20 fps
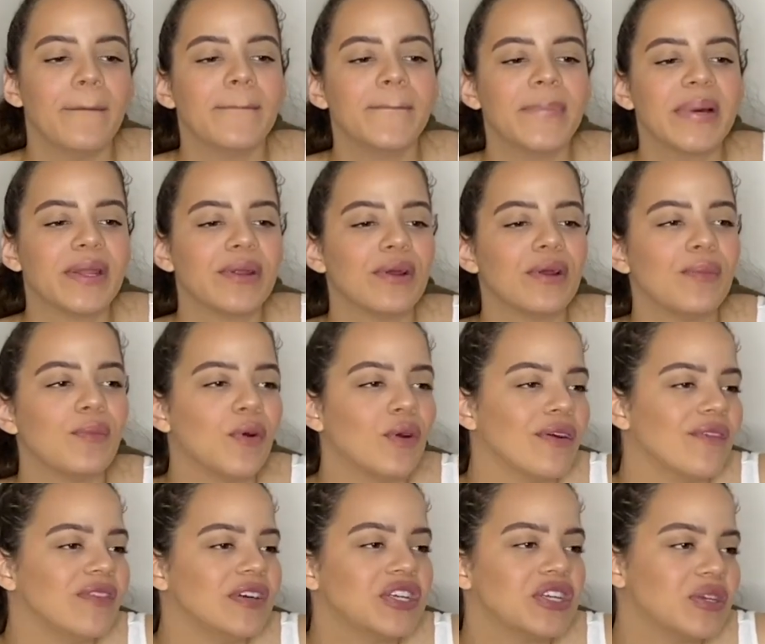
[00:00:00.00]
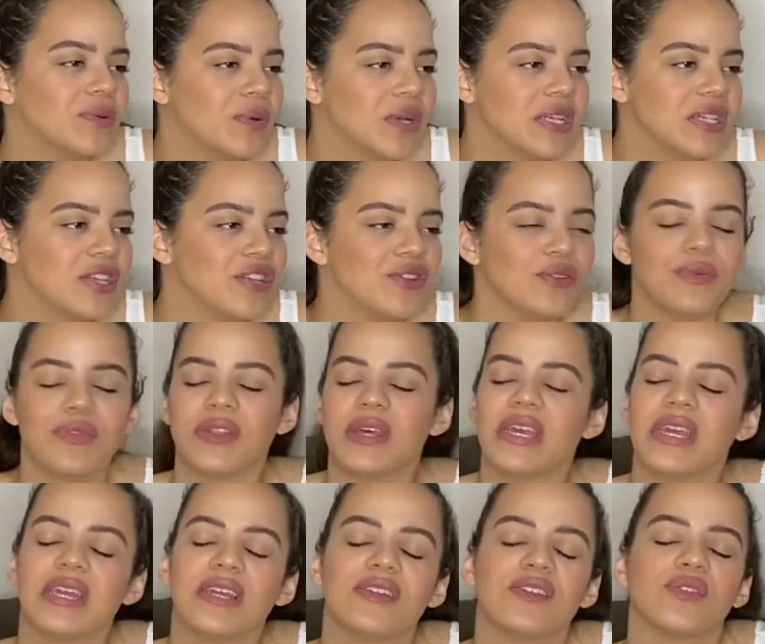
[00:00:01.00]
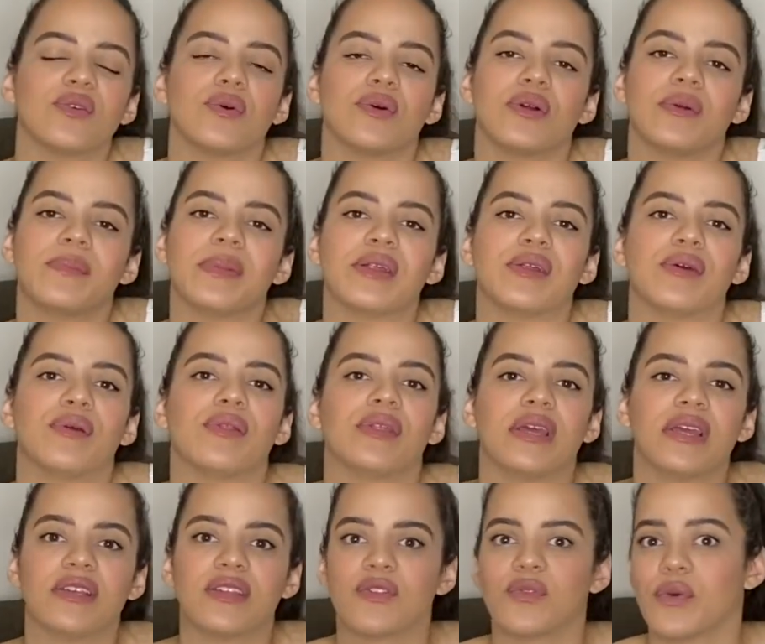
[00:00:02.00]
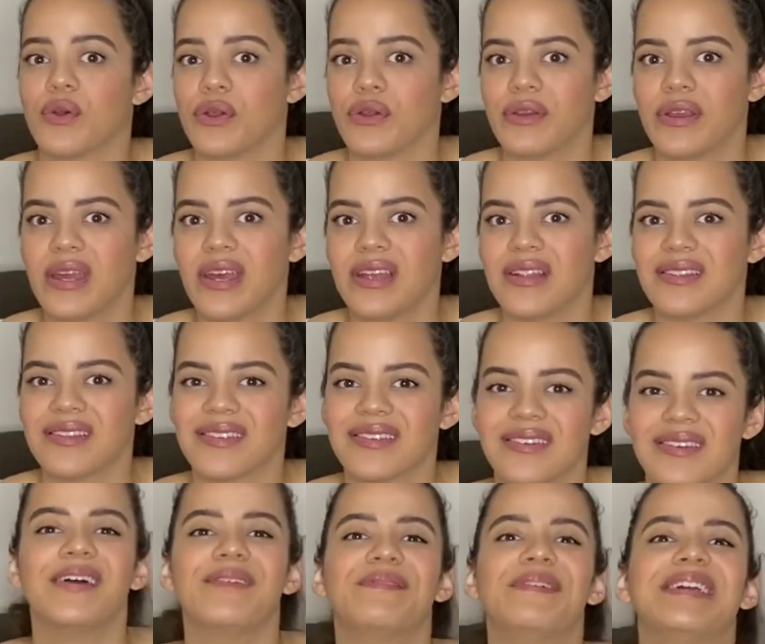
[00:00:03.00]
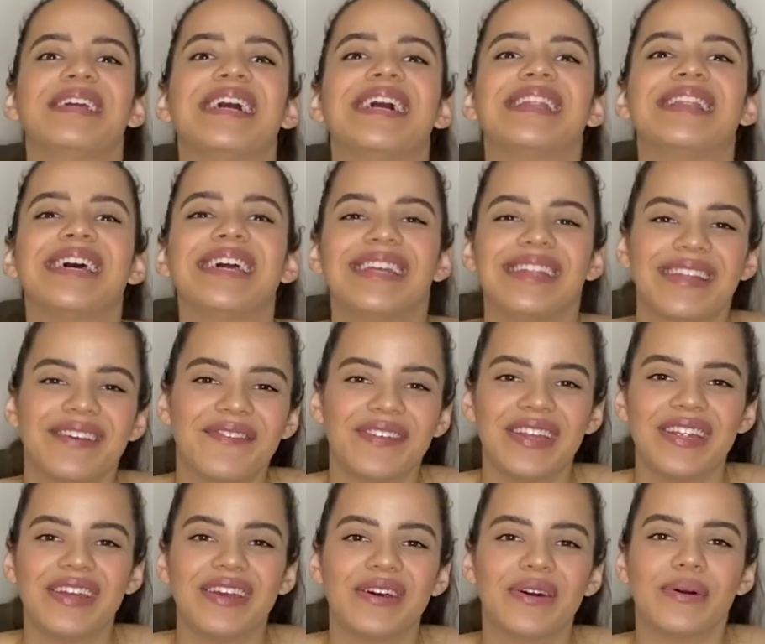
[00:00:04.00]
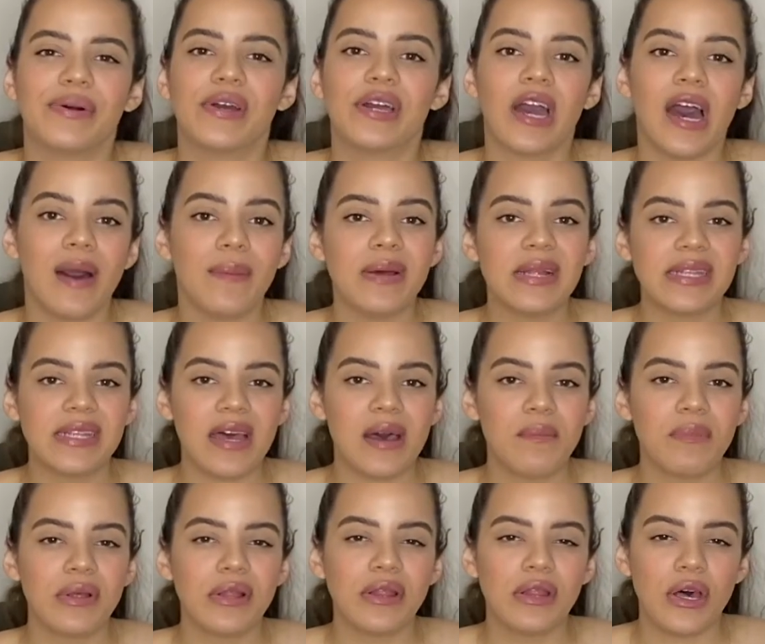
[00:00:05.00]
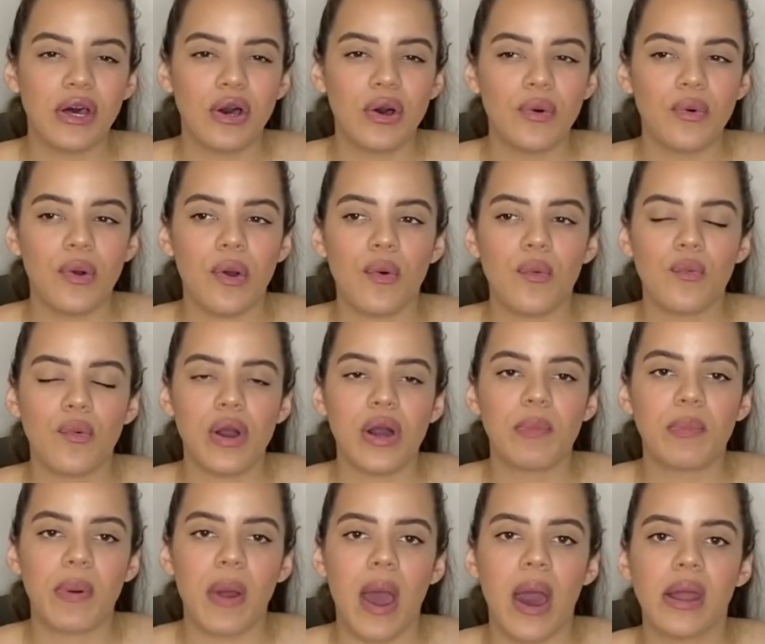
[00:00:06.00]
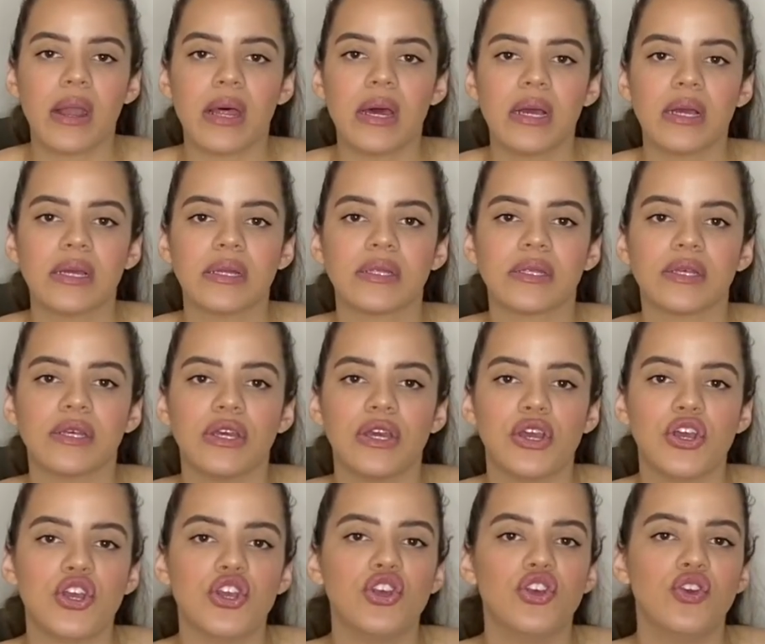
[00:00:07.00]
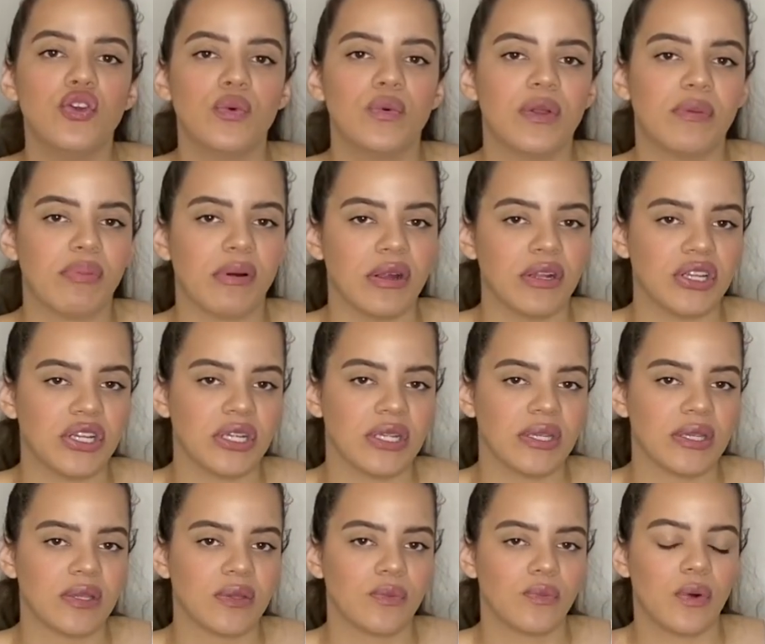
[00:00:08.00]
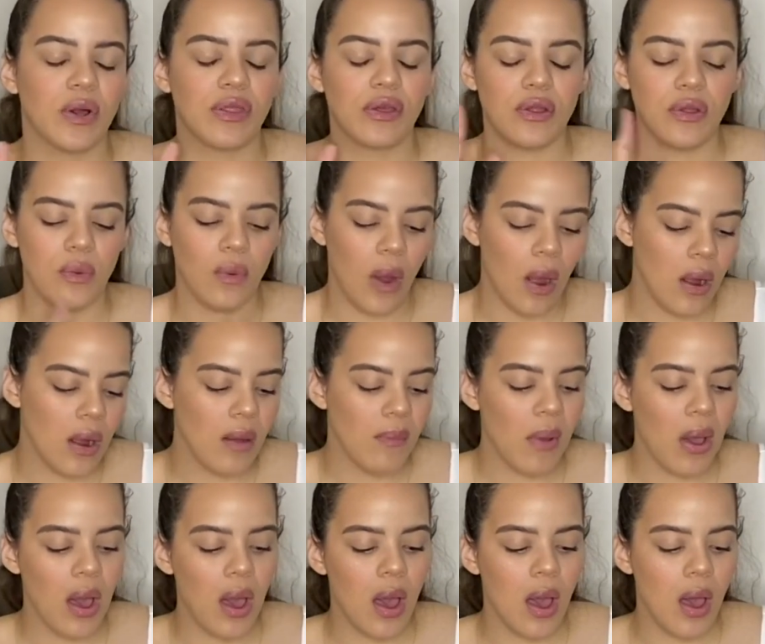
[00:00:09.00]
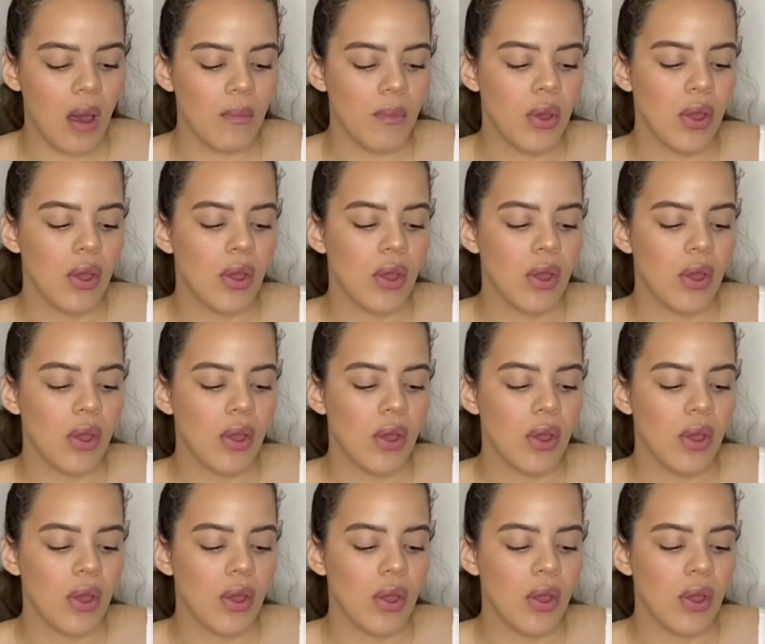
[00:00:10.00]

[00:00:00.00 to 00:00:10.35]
better, more efficient ways to do things or better things for your kids. But yeah, like the video, comment down below what product you would purchase. Whether you are a mom,